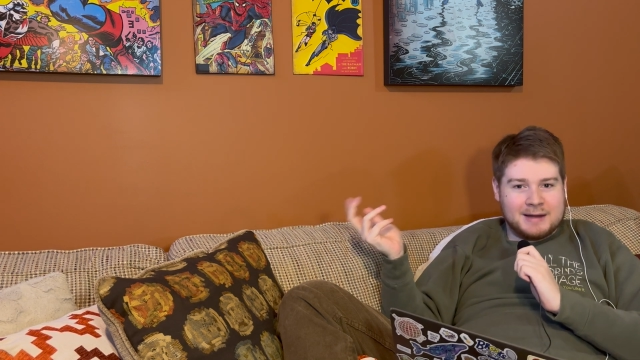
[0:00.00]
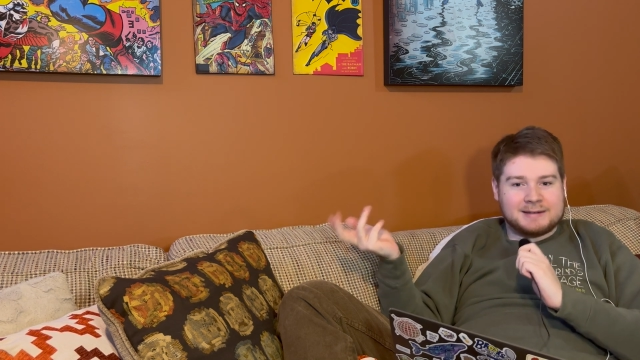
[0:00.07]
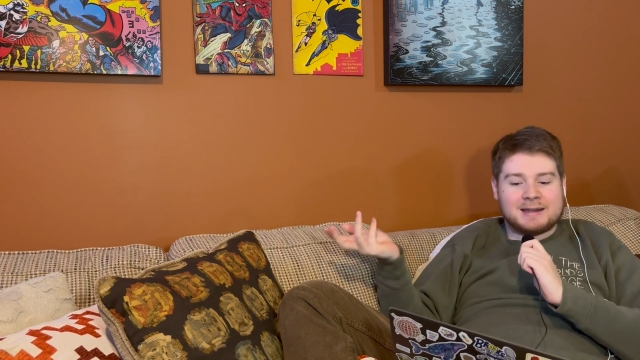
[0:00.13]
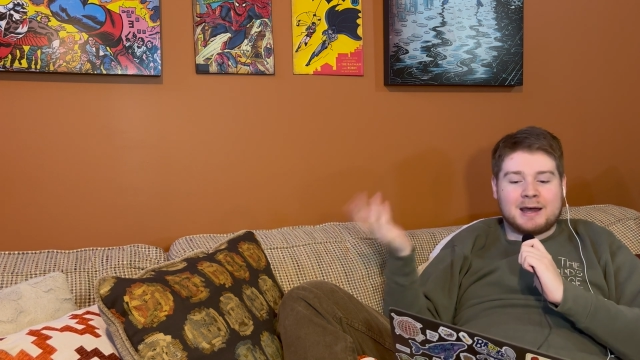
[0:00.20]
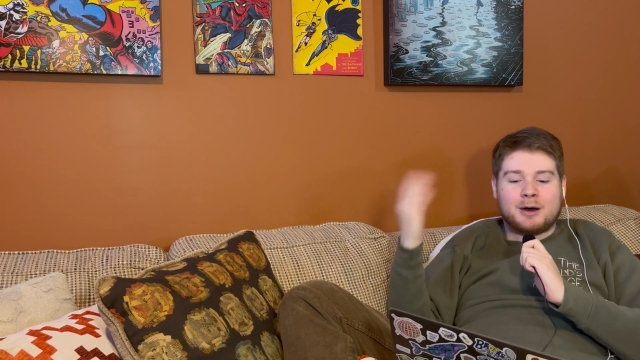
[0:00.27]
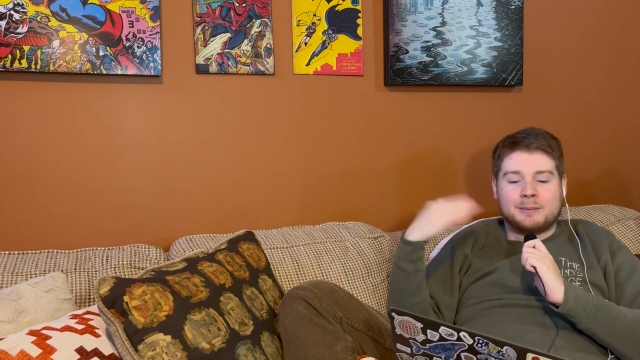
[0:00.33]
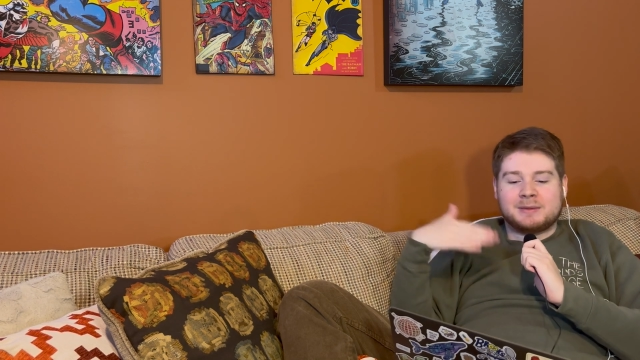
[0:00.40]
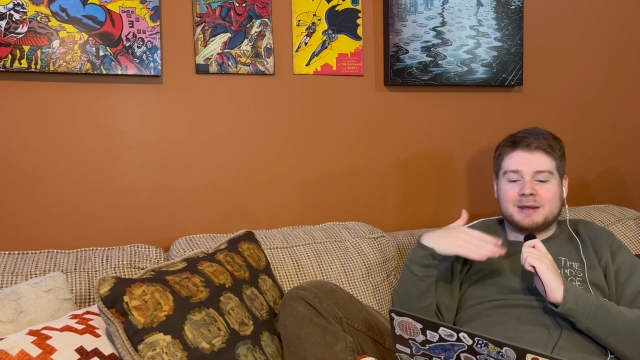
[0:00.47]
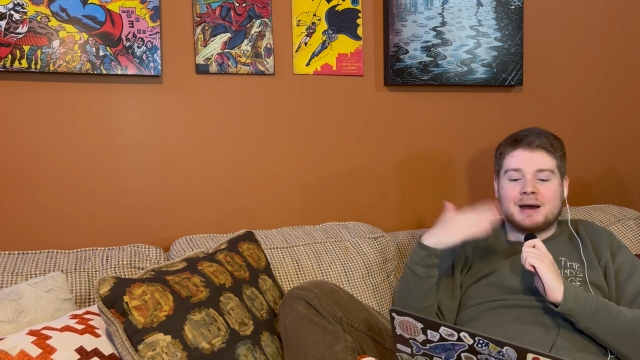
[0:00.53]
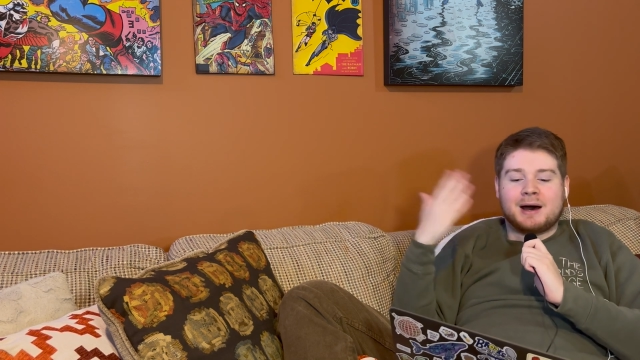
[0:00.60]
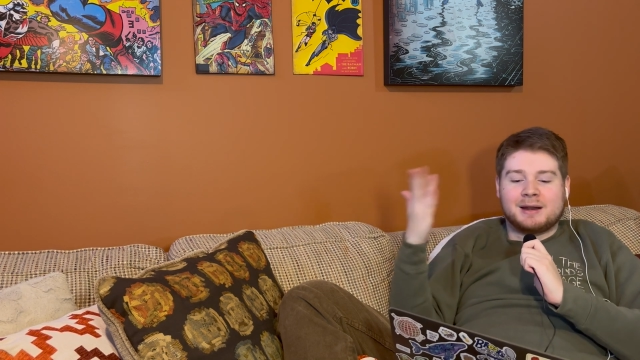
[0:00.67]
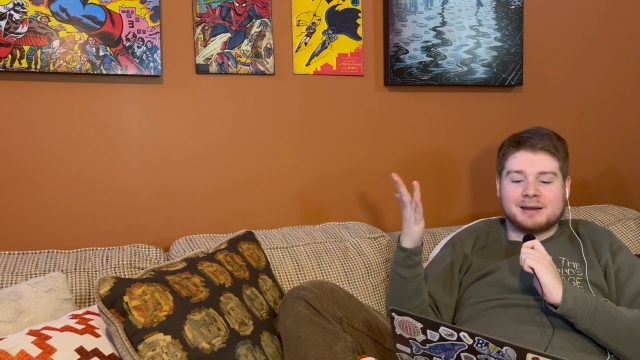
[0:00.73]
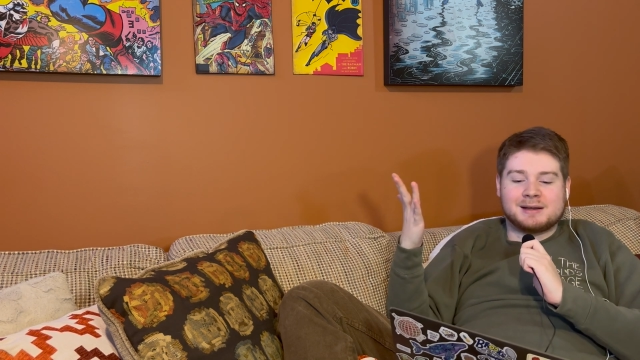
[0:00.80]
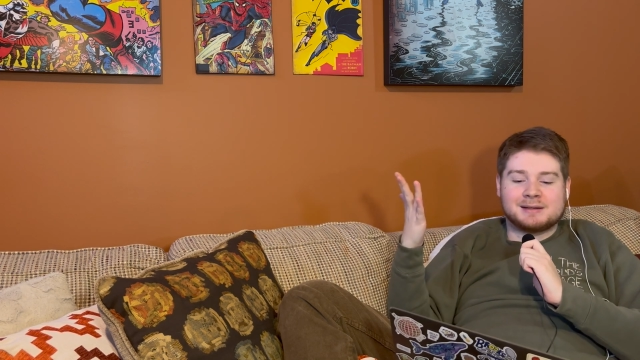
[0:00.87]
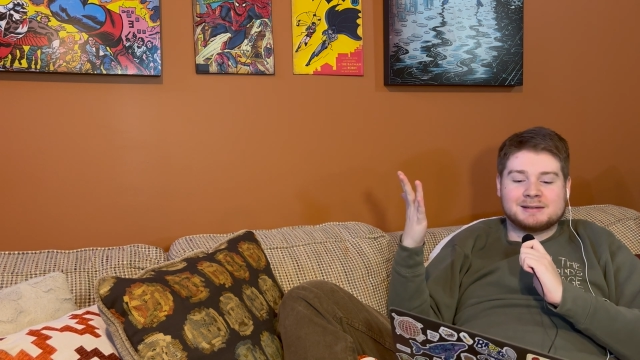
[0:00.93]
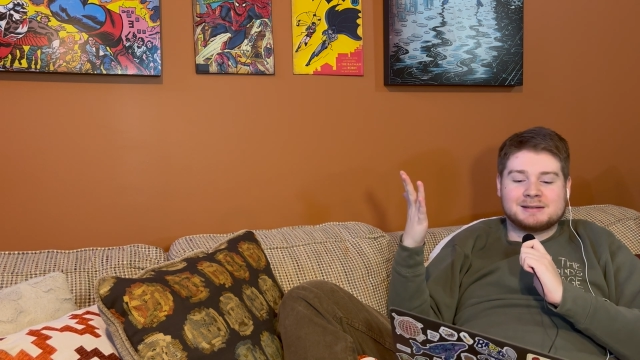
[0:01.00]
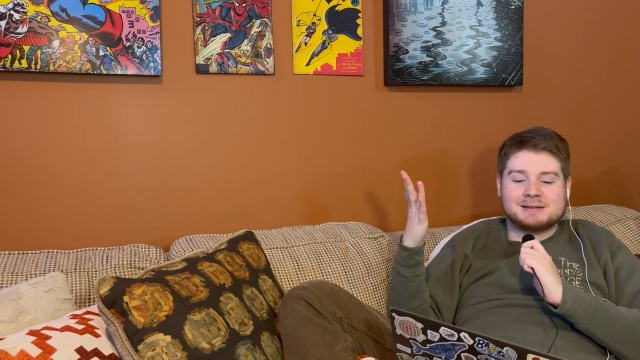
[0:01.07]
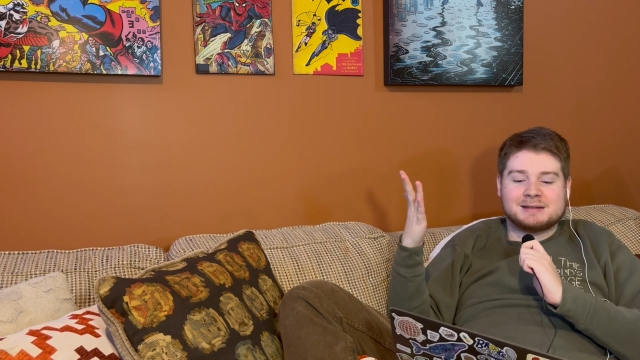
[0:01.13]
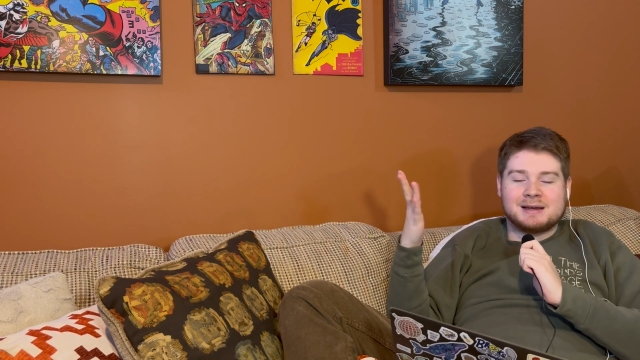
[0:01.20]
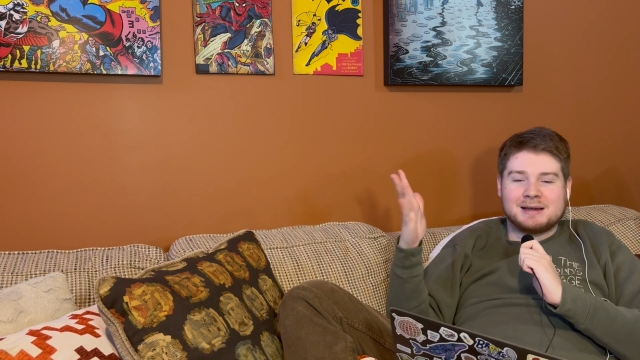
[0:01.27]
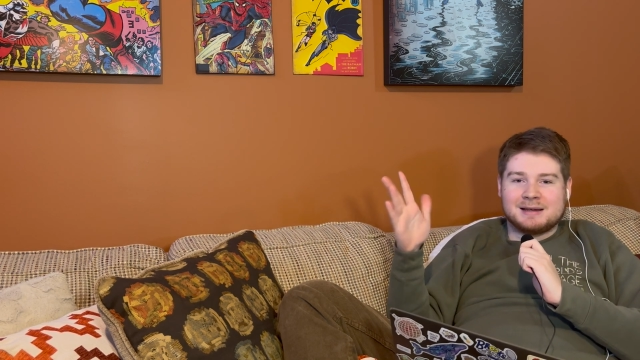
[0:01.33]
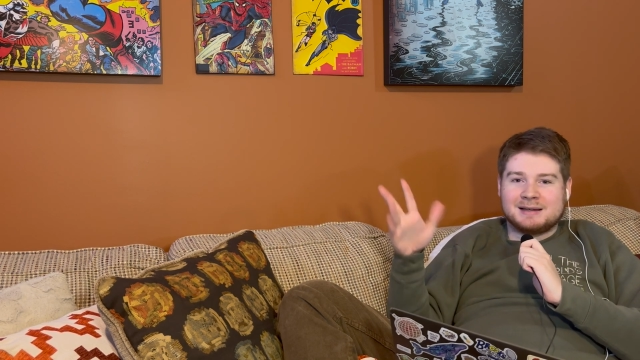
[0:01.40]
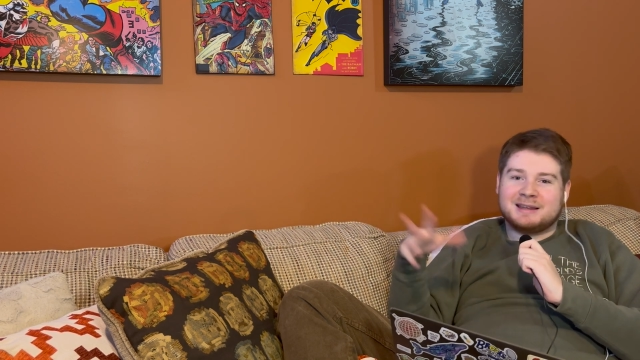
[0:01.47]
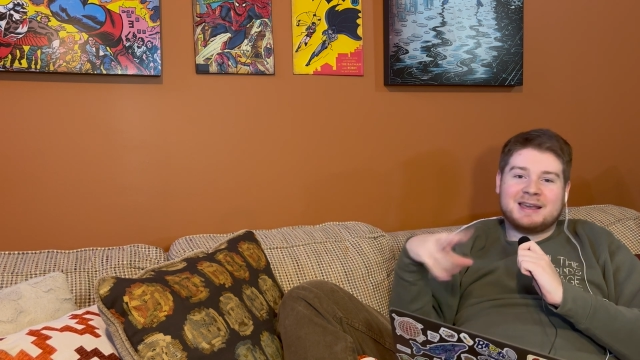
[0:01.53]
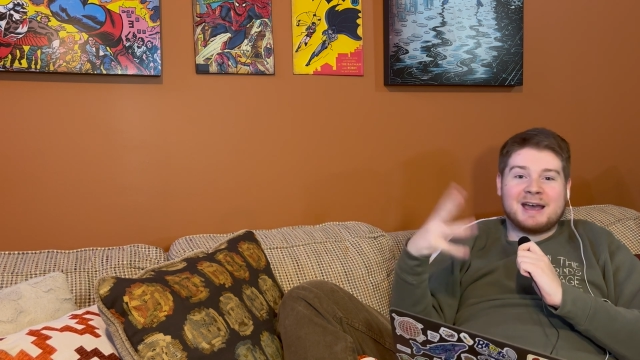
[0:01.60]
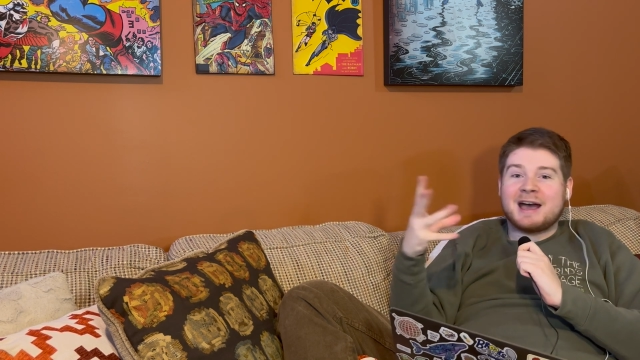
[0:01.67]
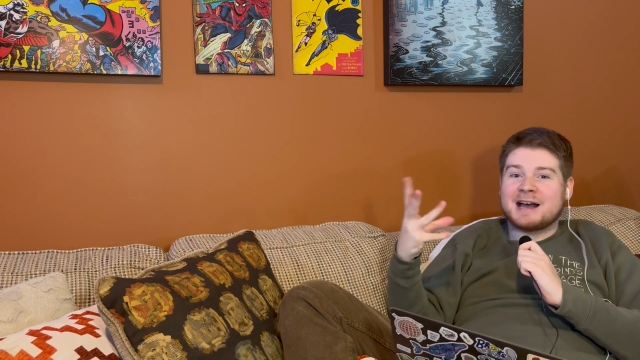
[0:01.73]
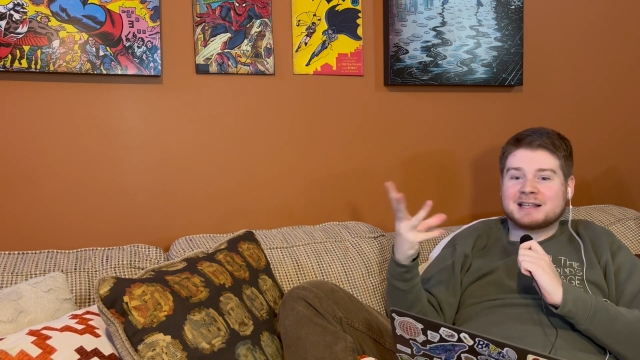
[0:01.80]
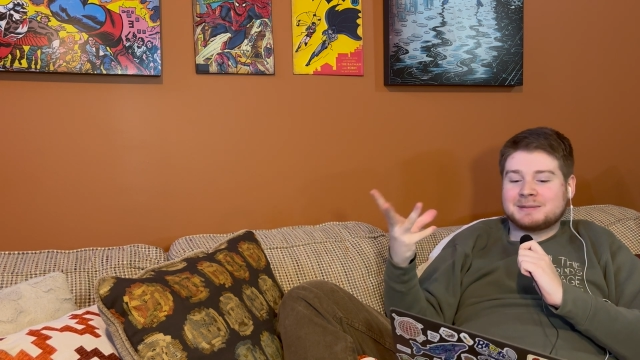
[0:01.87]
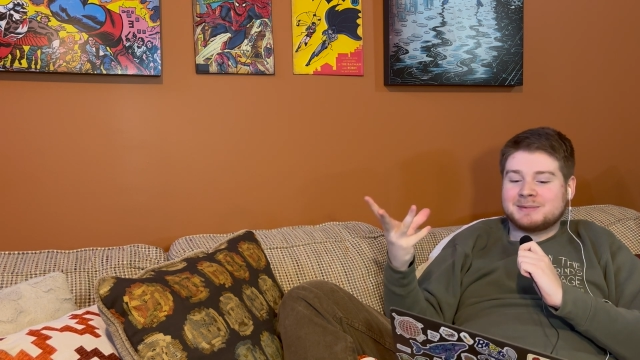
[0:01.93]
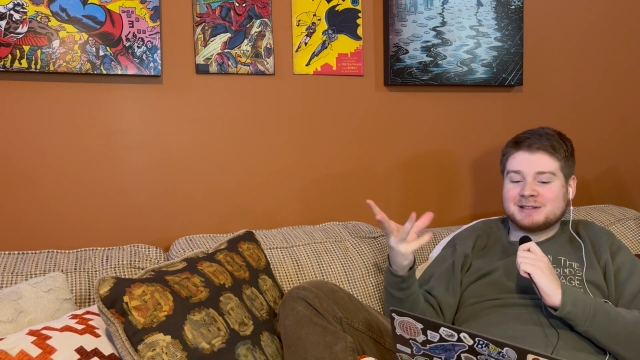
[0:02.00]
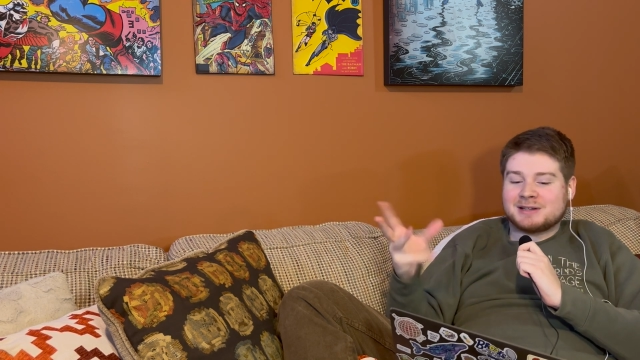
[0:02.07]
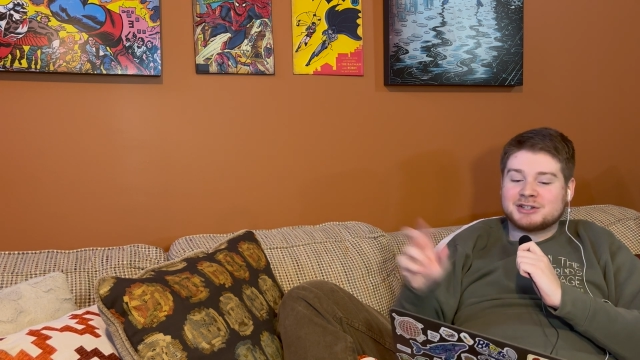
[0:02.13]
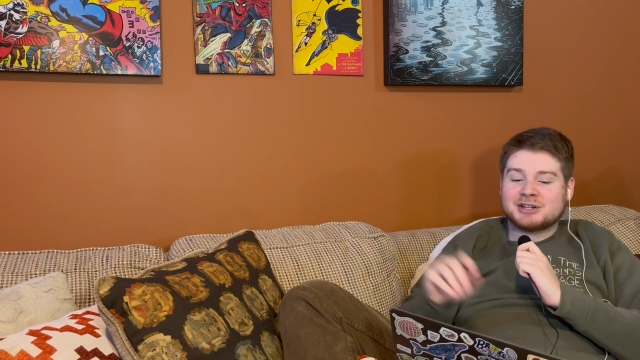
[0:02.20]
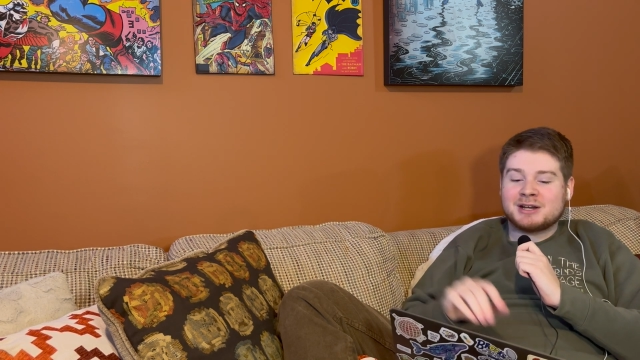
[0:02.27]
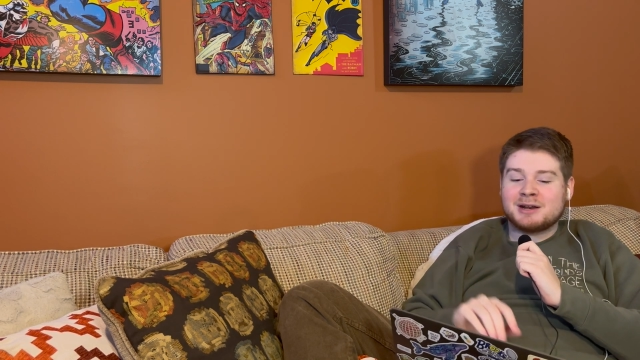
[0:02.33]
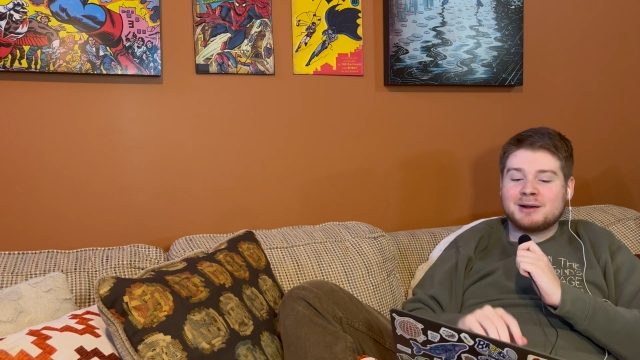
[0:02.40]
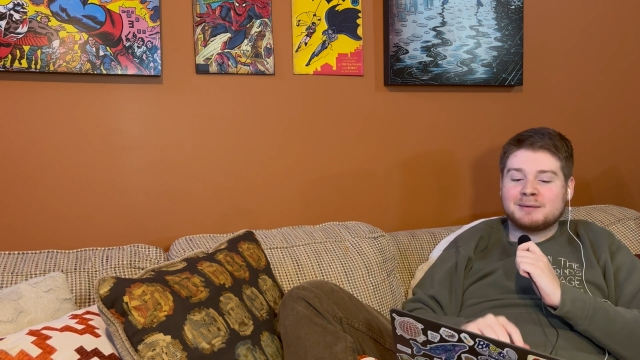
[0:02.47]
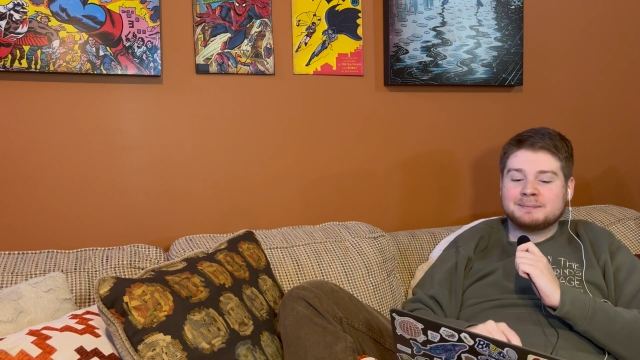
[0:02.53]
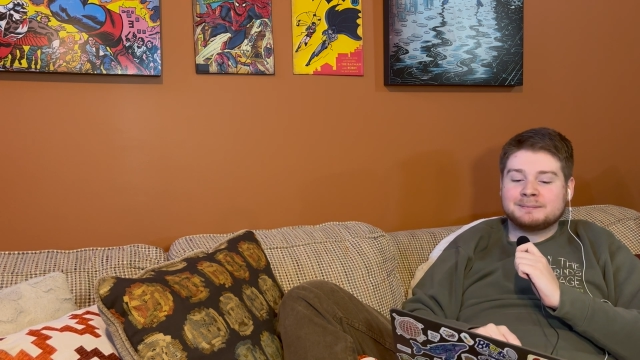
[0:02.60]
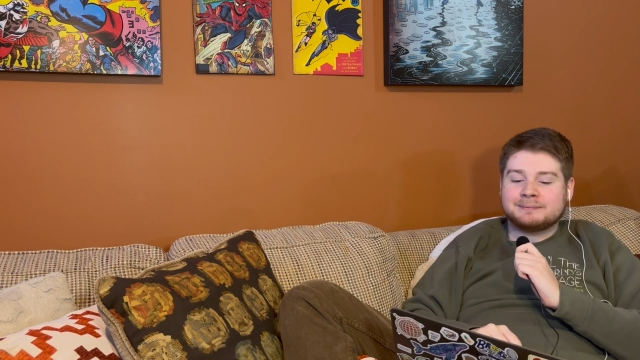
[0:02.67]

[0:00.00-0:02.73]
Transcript: to help the audience get exposition.